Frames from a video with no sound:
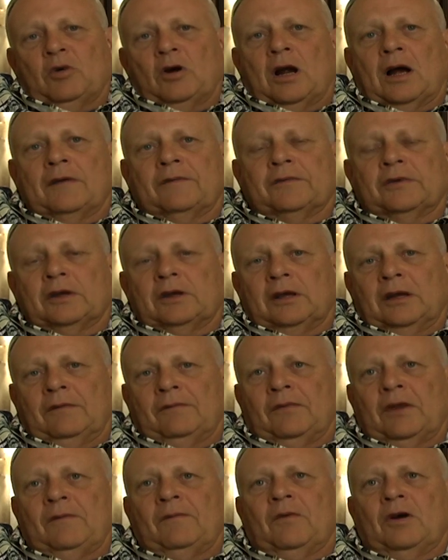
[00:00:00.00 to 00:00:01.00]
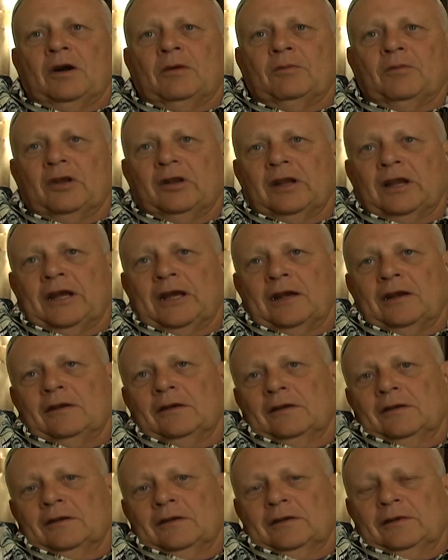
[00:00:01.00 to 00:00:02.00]
profit if they farmed the land.
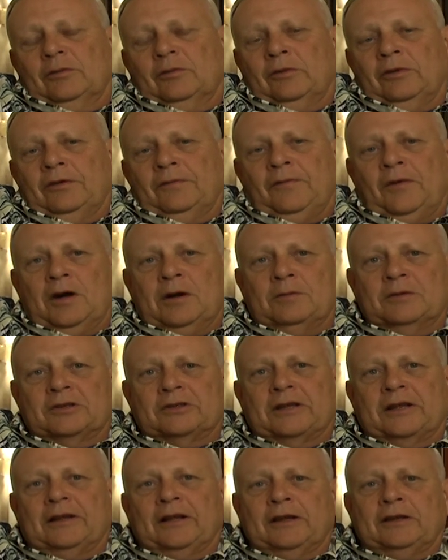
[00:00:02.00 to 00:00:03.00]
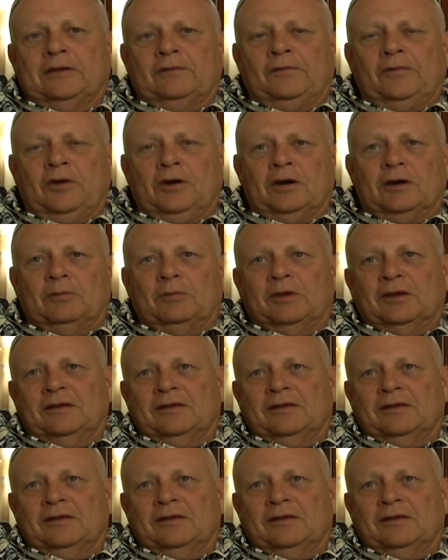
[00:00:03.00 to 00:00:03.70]
Well, they're farmers, they like to farm.